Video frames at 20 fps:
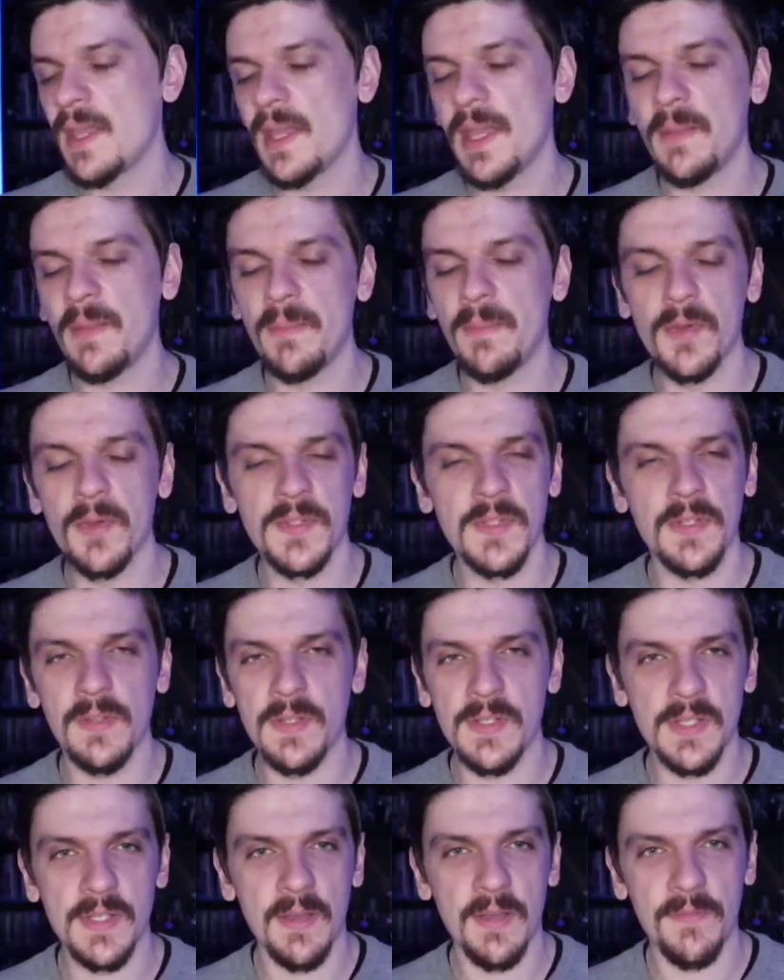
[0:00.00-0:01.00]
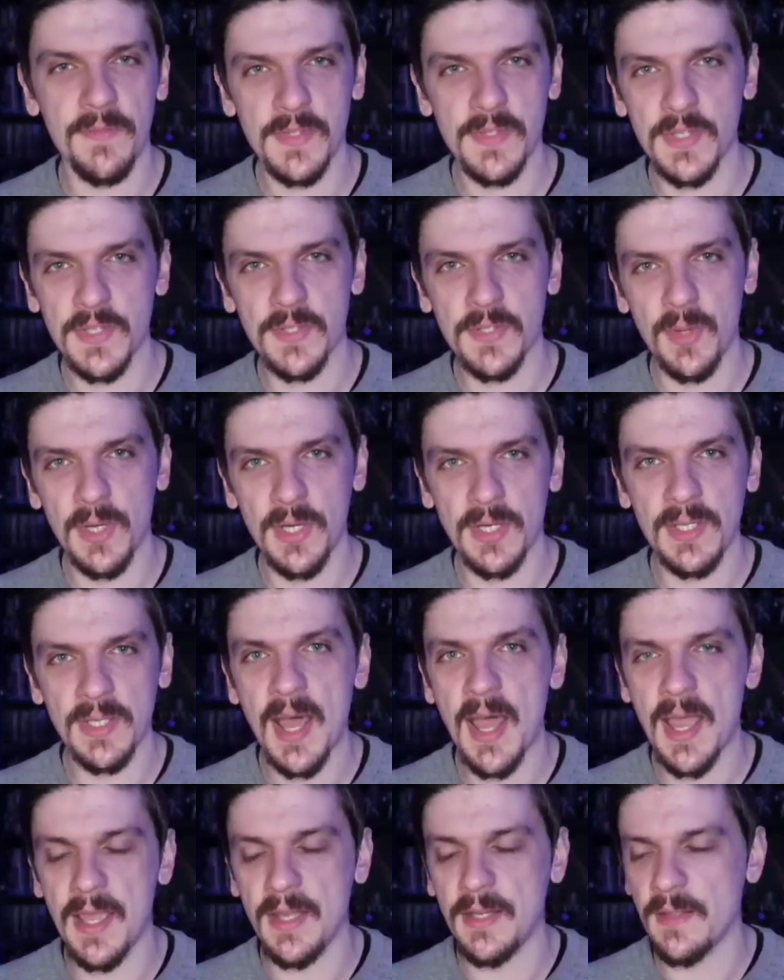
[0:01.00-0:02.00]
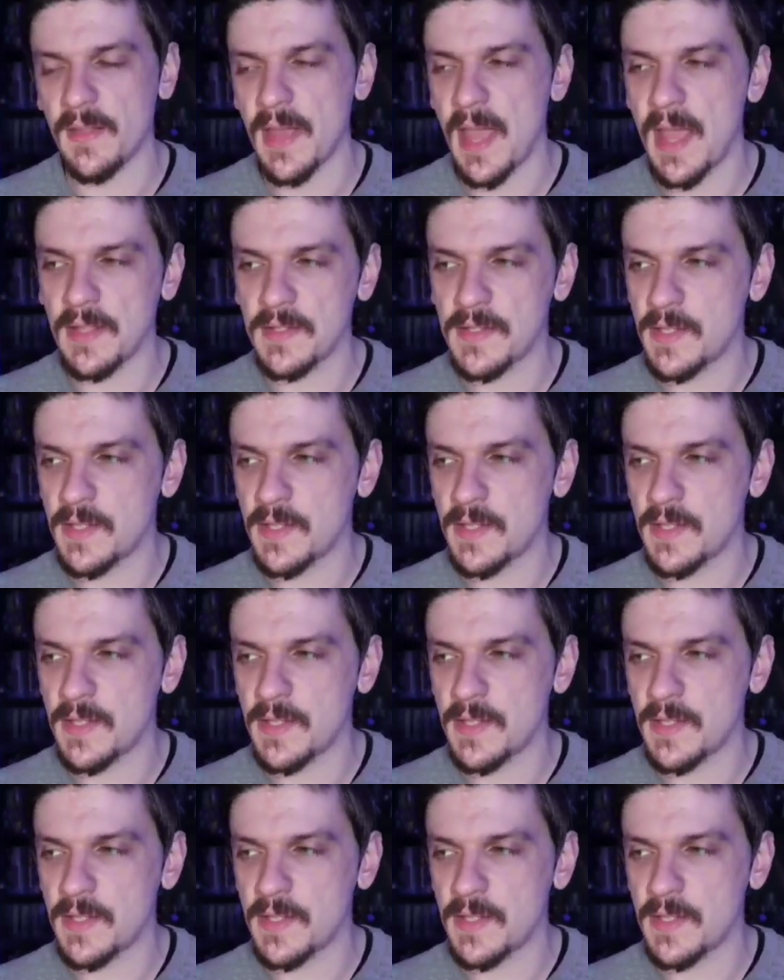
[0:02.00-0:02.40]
And most of the stuff is just going to tie into that.